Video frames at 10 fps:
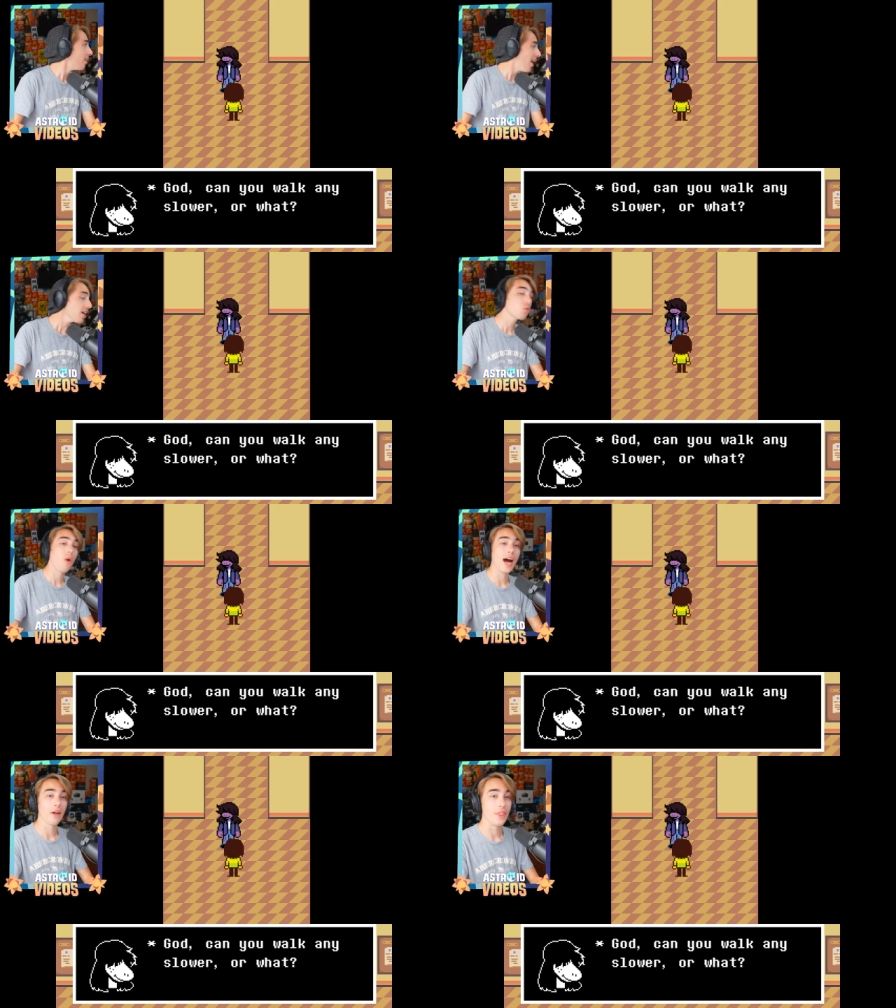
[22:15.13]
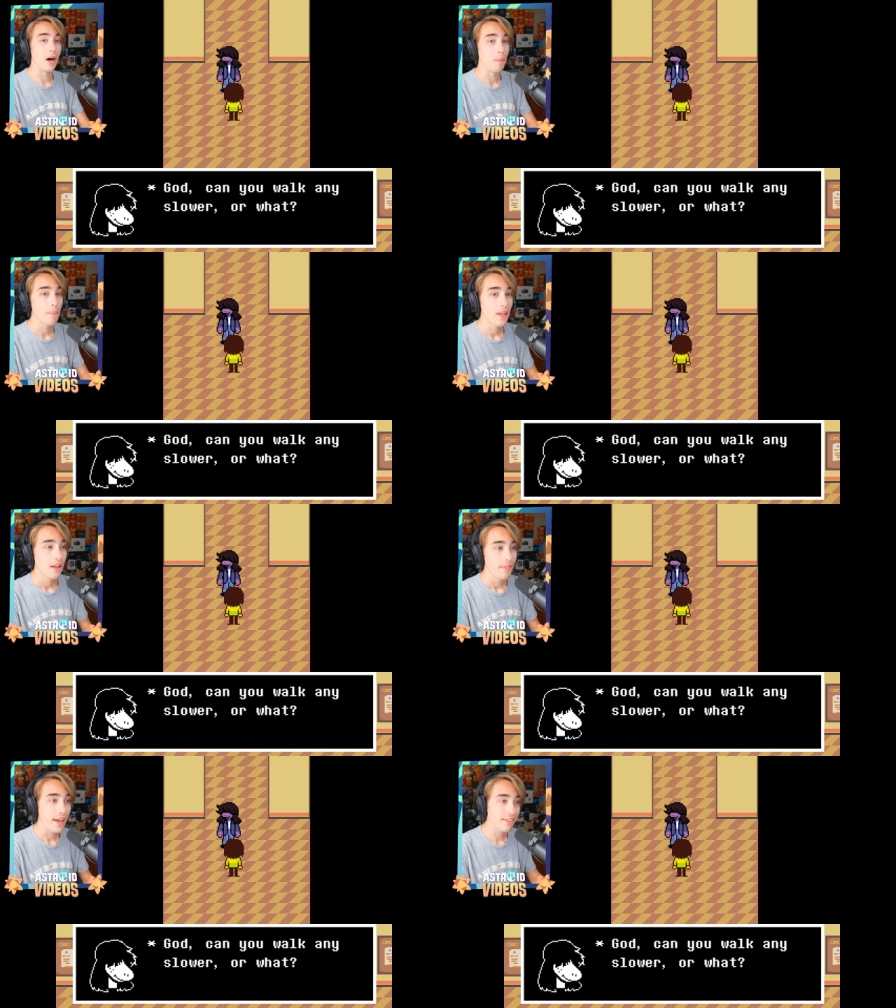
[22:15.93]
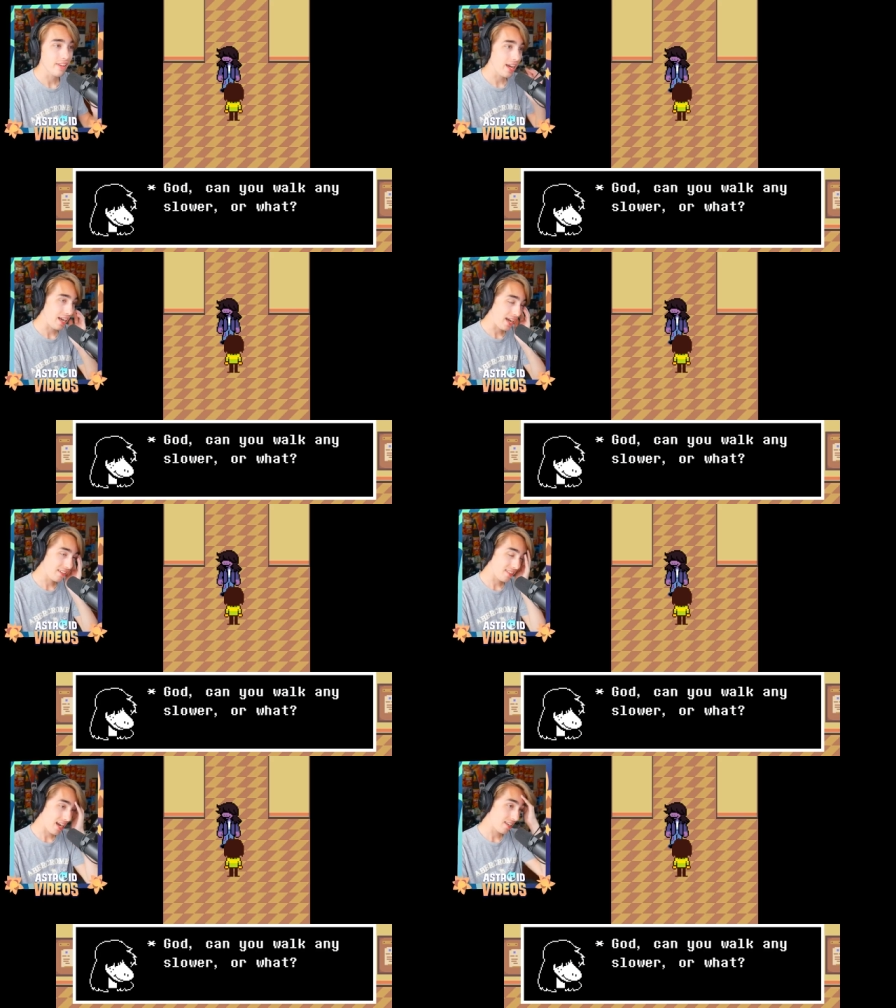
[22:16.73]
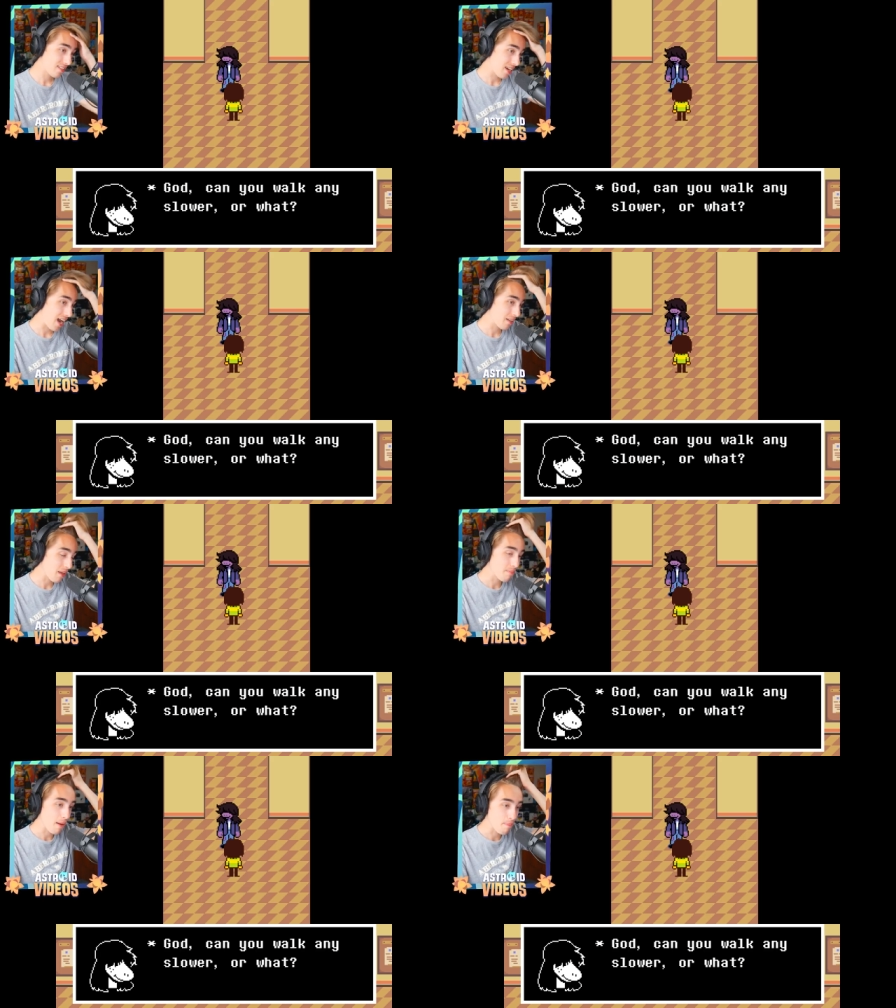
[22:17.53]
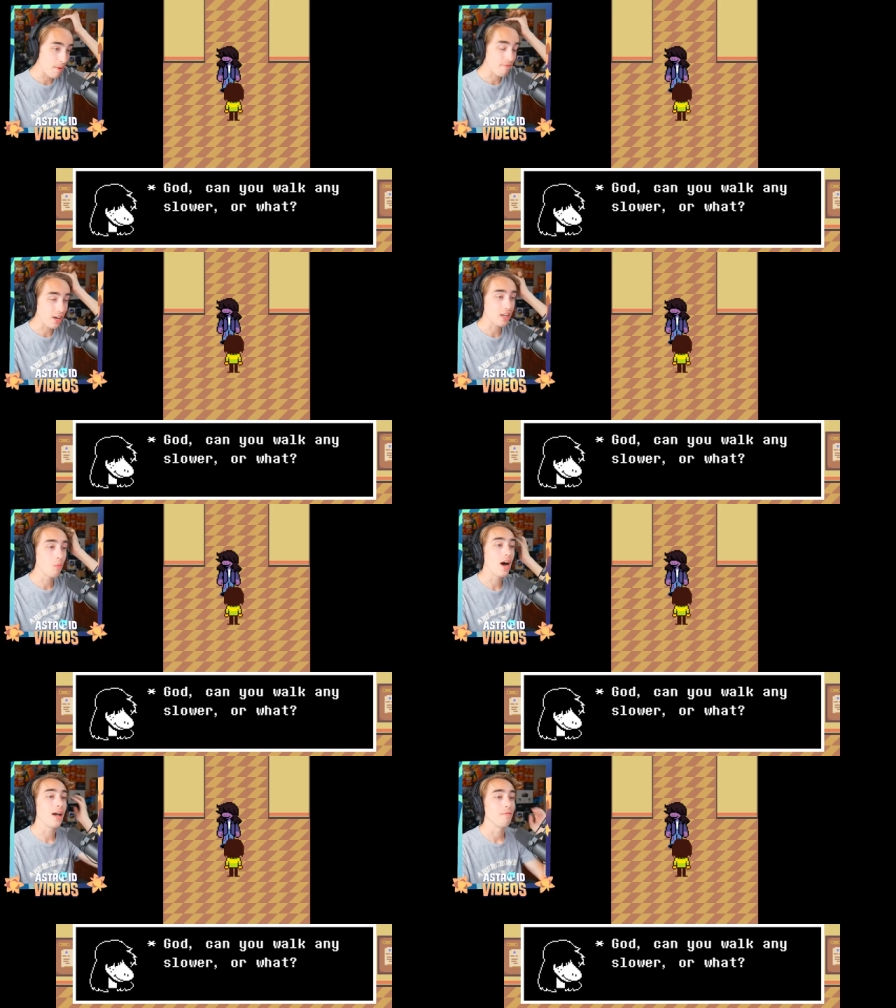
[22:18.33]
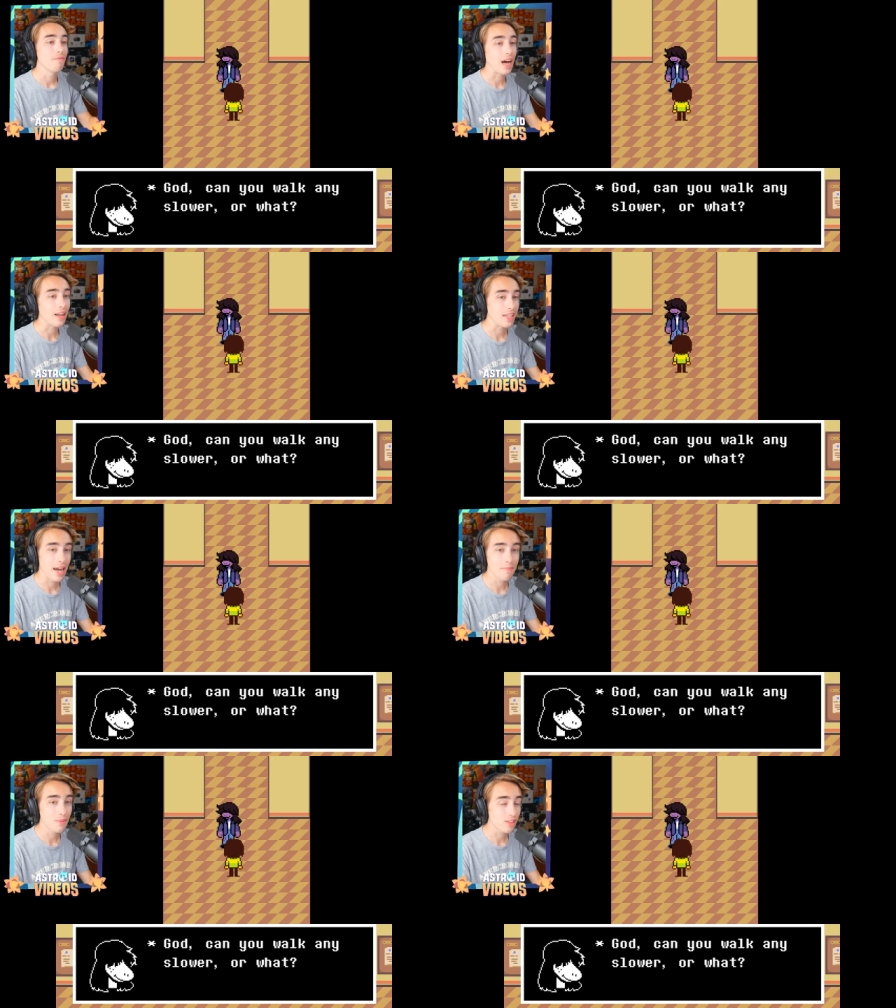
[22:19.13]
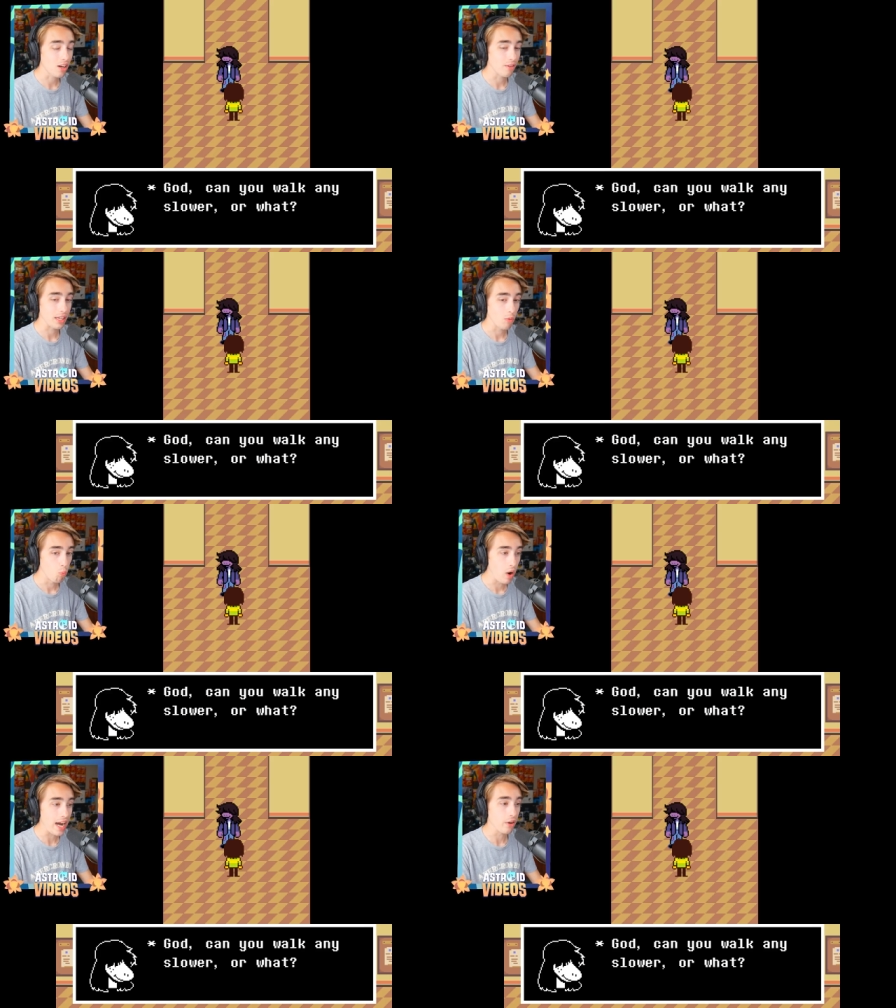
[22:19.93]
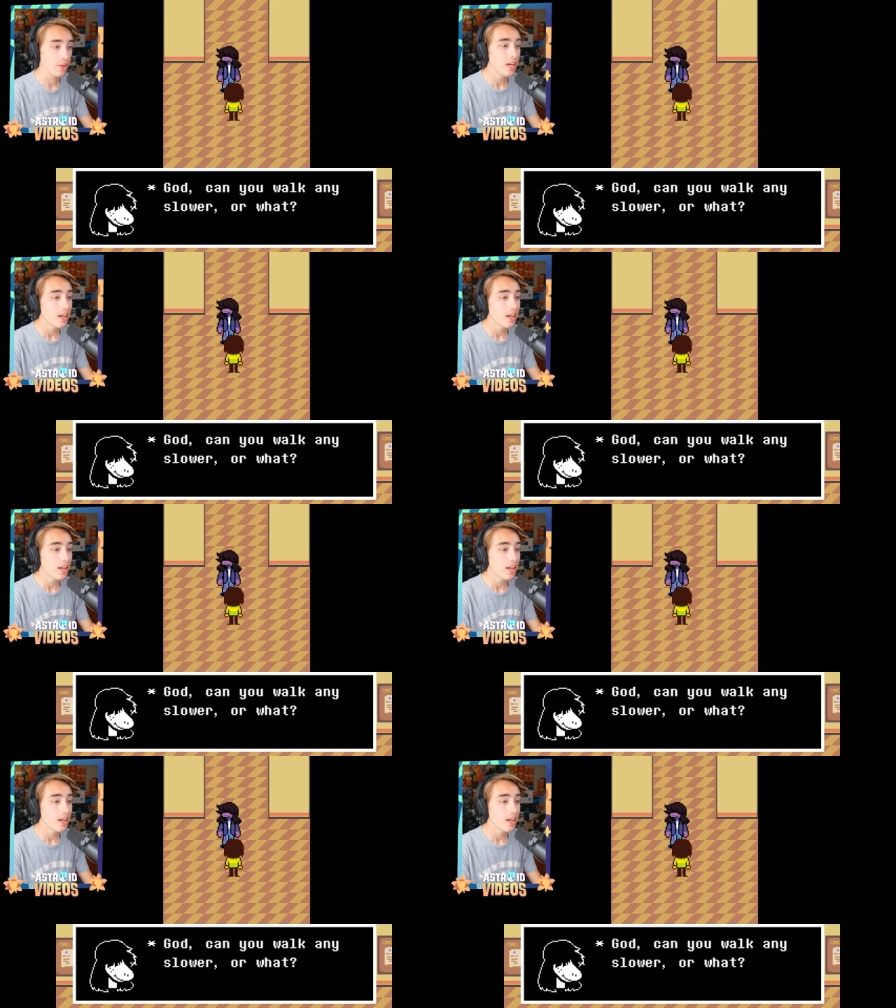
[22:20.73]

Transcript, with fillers: that's wild though. That's that's after uh, I that that but fucking wild. But, yep, stuttering, wild.